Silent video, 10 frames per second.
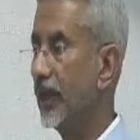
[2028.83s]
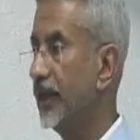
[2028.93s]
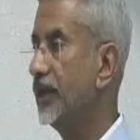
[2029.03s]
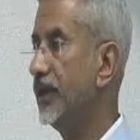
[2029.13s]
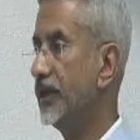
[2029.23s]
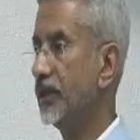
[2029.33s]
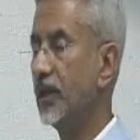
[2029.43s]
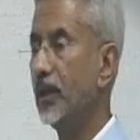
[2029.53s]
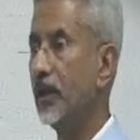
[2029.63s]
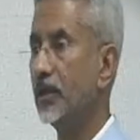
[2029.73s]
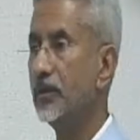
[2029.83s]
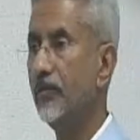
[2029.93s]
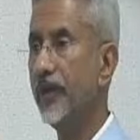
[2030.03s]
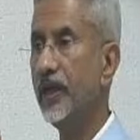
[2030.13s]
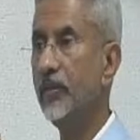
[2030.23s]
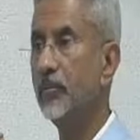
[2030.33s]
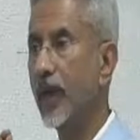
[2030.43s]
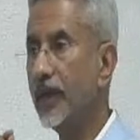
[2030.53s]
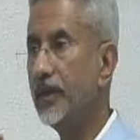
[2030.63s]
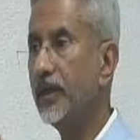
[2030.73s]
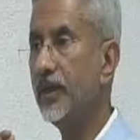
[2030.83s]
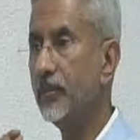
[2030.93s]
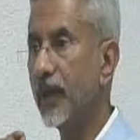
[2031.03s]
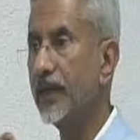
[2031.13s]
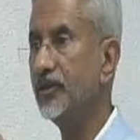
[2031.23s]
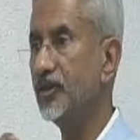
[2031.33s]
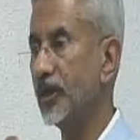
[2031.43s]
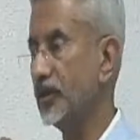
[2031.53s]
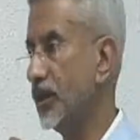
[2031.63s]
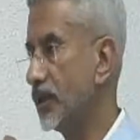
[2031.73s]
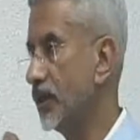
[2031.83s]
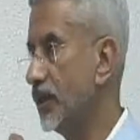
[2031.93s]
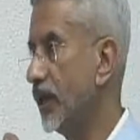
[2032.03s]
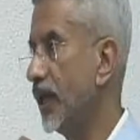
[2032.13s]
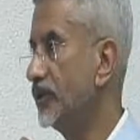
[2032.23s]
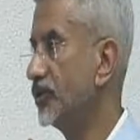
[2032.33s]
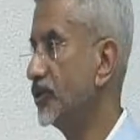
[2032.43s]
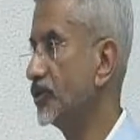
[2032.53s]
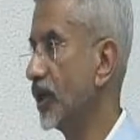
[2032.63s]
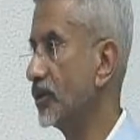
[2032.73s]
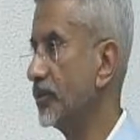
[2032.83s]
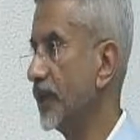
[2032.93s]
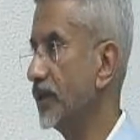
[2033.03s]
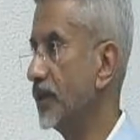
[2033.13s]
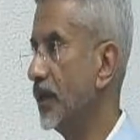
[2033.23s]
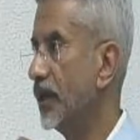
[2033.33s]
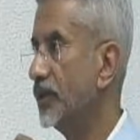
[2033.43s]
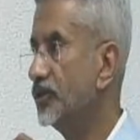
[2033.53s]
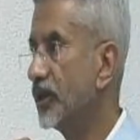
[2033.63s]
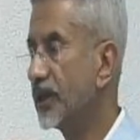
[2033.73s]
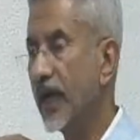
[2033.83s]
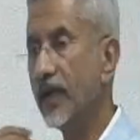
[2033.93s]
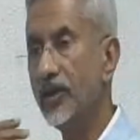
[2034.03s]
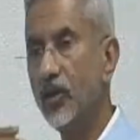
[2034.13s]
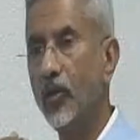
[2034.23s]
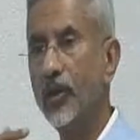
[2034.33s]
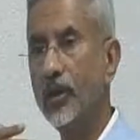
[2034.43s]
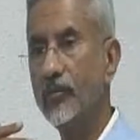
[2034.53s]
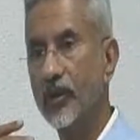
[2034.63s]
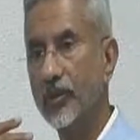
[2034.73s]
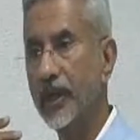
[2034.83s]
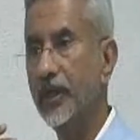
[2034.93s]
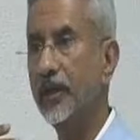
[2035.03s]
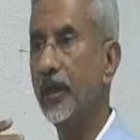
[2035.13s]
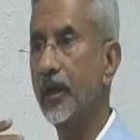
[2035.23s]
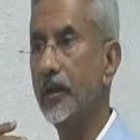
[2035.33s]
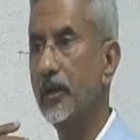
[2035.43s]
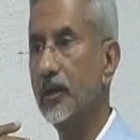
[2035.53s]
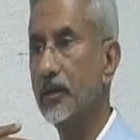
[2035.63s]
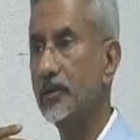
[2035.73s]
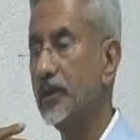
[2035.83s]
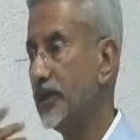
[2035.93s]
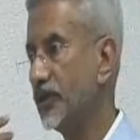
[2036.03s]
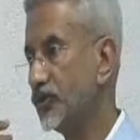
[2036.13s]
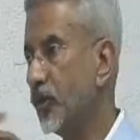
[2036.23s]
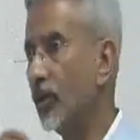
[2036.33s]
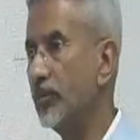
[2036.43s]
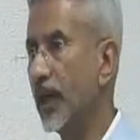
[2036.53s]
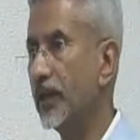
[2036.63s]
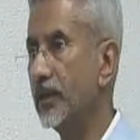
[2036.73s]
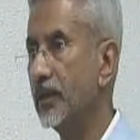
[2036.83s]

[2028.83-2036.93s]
Indeed, the very binary mindset that underlies this argument is a carryover from an era that has gone by.